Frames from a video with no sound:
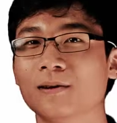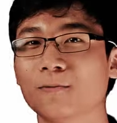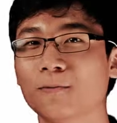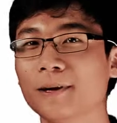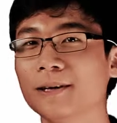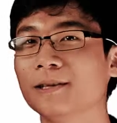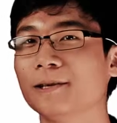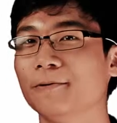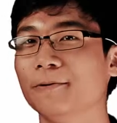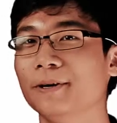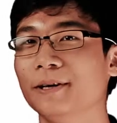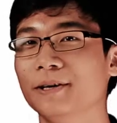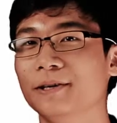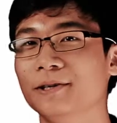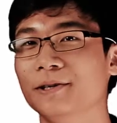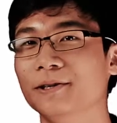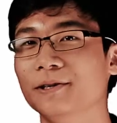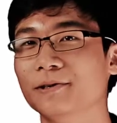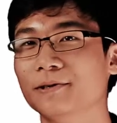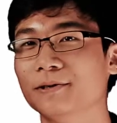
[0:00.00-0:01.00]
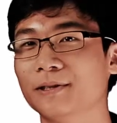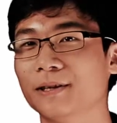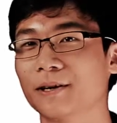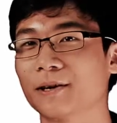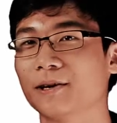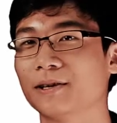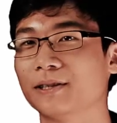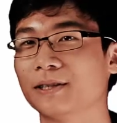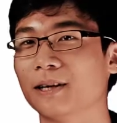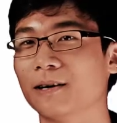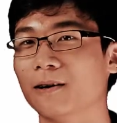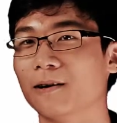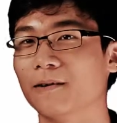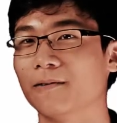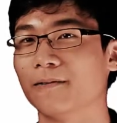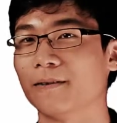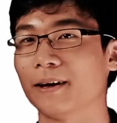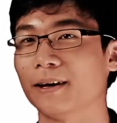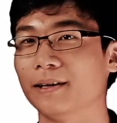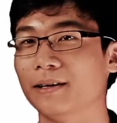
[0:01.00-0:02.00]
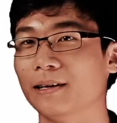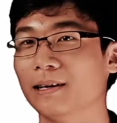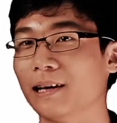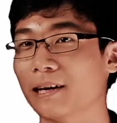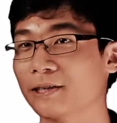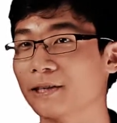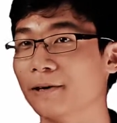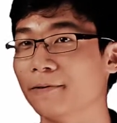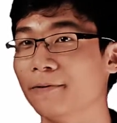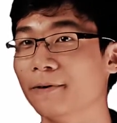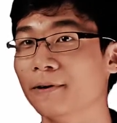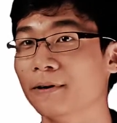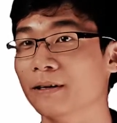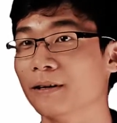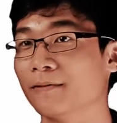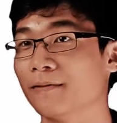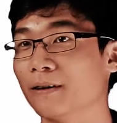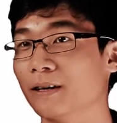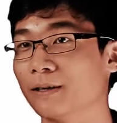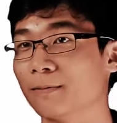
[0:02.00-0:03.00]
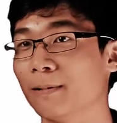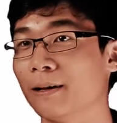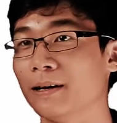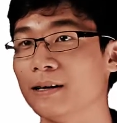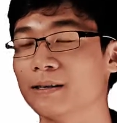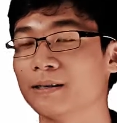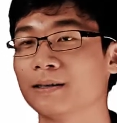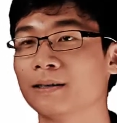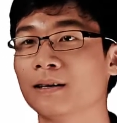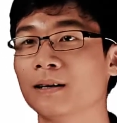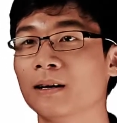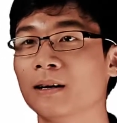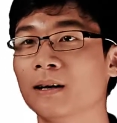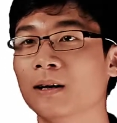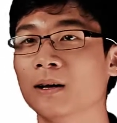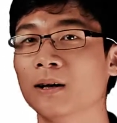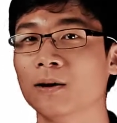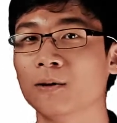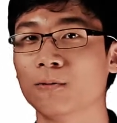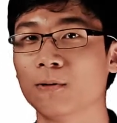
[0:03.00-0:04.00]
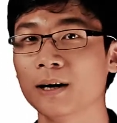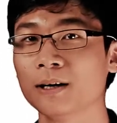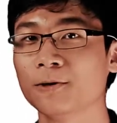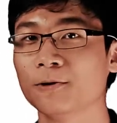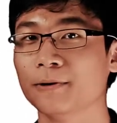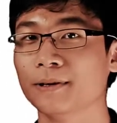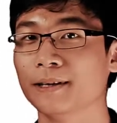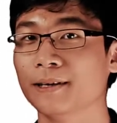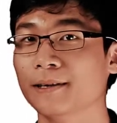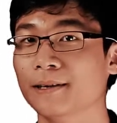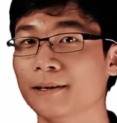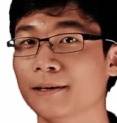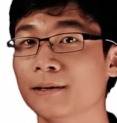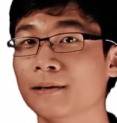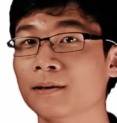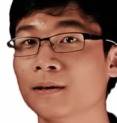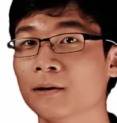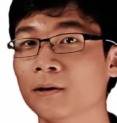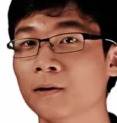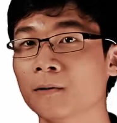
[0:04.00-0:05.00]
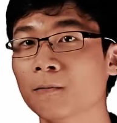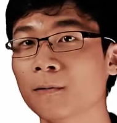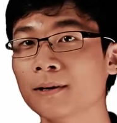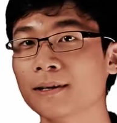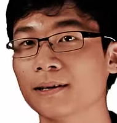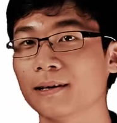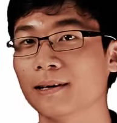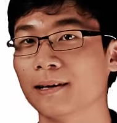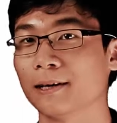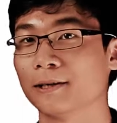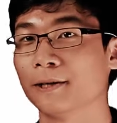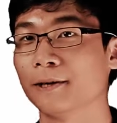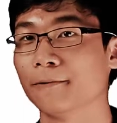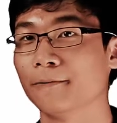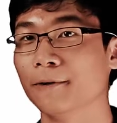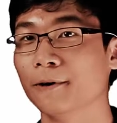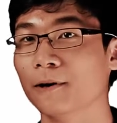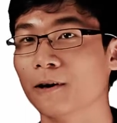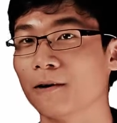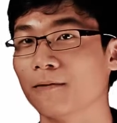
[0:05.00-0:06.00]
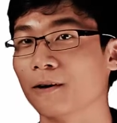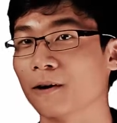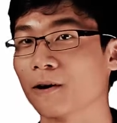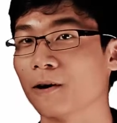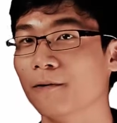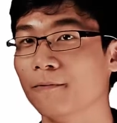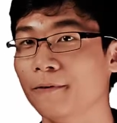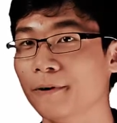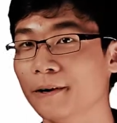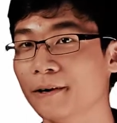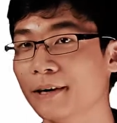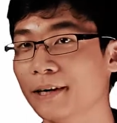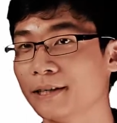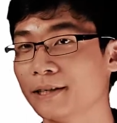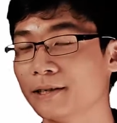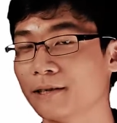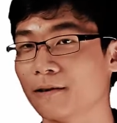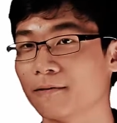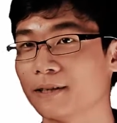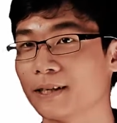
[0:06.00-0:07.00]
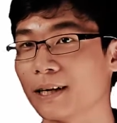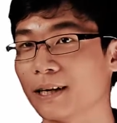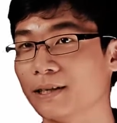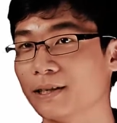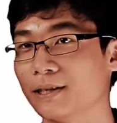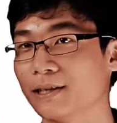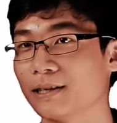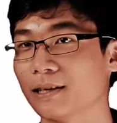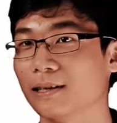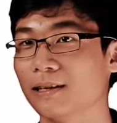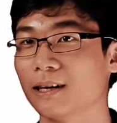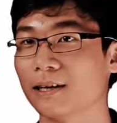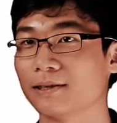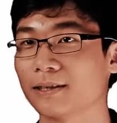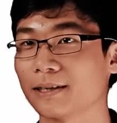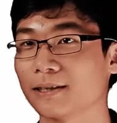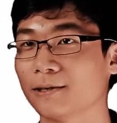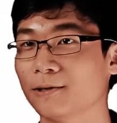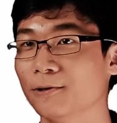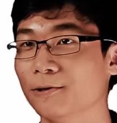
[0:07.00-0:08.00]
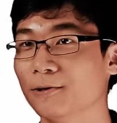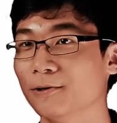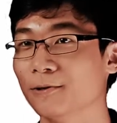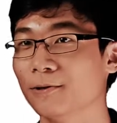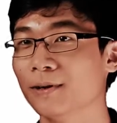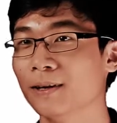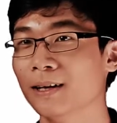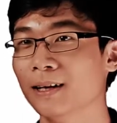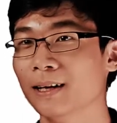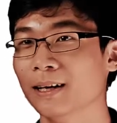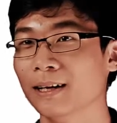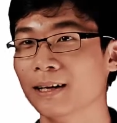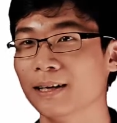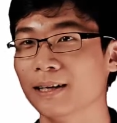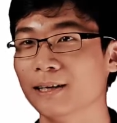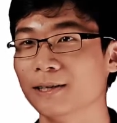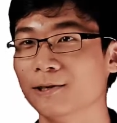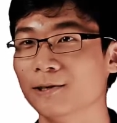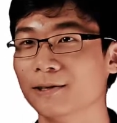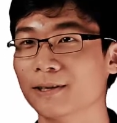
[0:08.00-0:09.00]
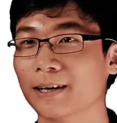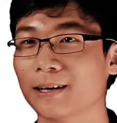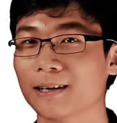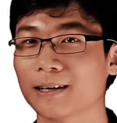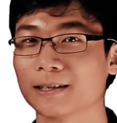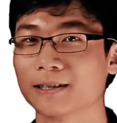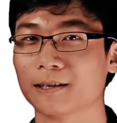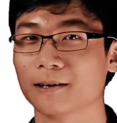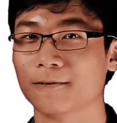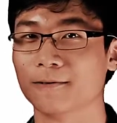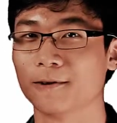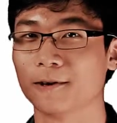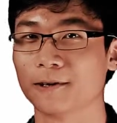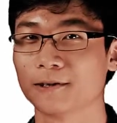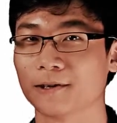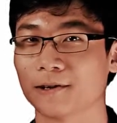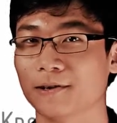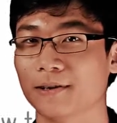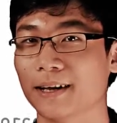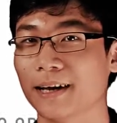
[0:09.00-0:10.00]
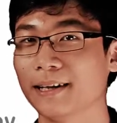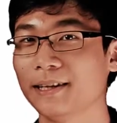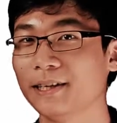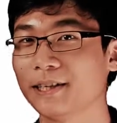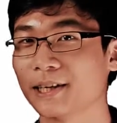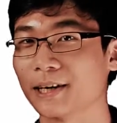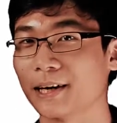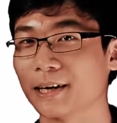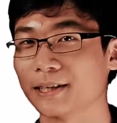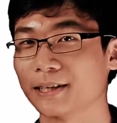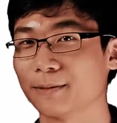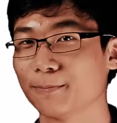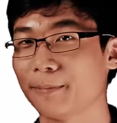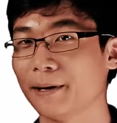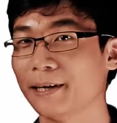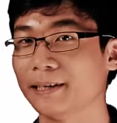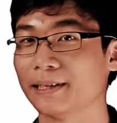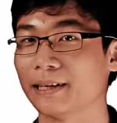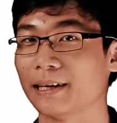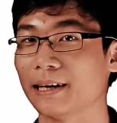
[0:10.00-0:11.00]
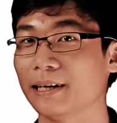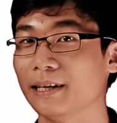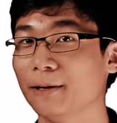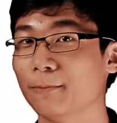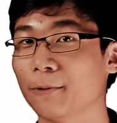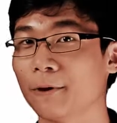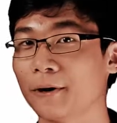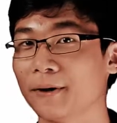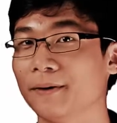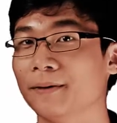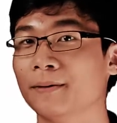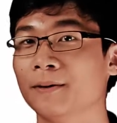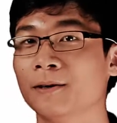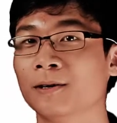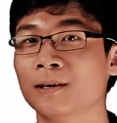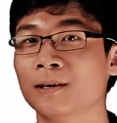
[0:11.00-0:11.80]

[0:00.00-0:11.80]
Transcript: Why did we introduce the concept of an electric field in the first place? Why do we need it? What the electric field of a configuration of charges allows us to do is to tell us the force on any charge placed at any point.